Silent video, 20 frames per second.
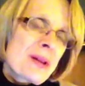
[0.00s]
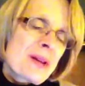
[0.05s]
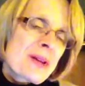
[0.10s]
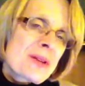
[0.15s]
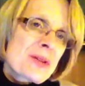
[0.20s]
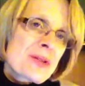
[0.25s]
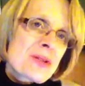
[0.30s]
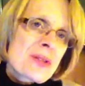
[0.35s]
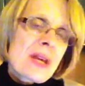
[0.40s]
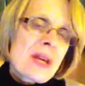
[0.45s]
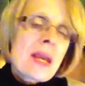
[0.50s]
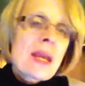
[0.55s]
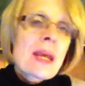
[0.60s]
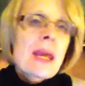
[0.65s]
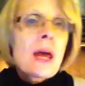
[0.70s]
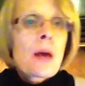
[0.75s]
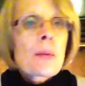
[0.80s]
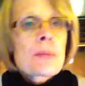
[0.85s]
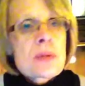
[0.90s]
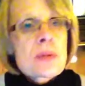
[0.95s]
understanding
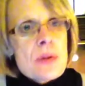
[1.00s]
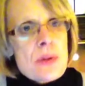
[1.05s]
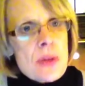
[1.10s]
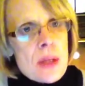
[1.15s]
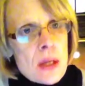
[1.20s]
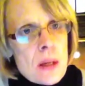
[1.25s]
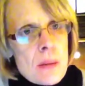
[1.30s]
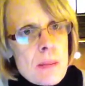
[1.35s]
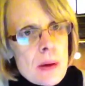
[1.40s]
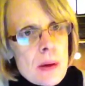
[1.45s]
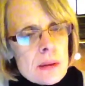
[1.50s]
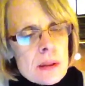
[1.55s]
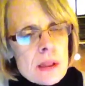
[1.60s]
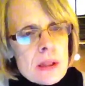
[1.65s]
helps you think about